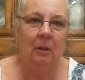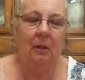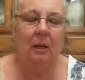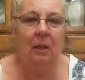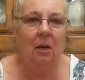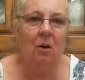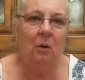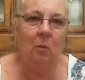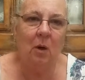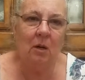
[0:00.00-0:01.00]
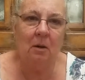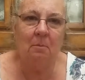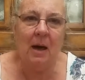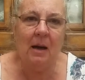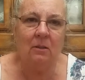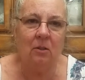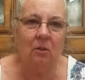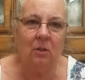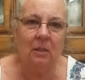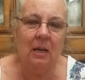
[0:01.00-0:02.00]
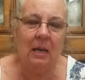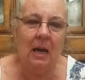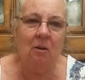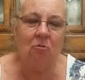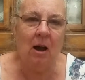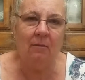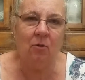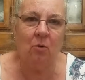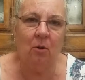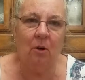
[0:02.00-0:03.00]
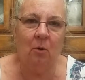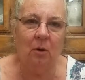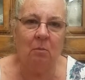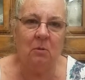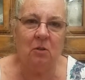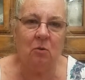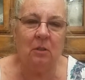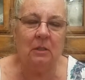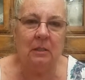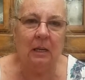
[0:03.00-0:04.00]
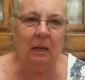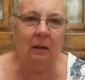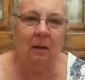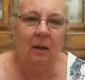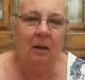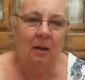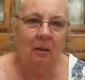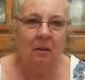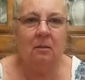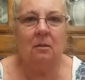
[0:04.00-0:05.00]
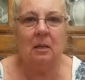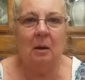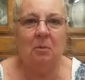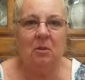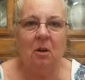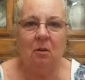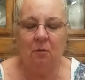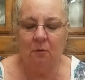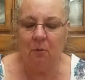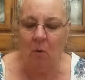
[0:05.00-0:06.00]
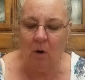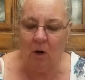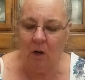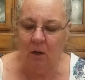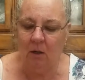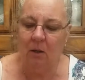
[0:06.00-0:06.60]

Hello and welcome back to CK Craft Corner with Miss Christine. This is episode 4.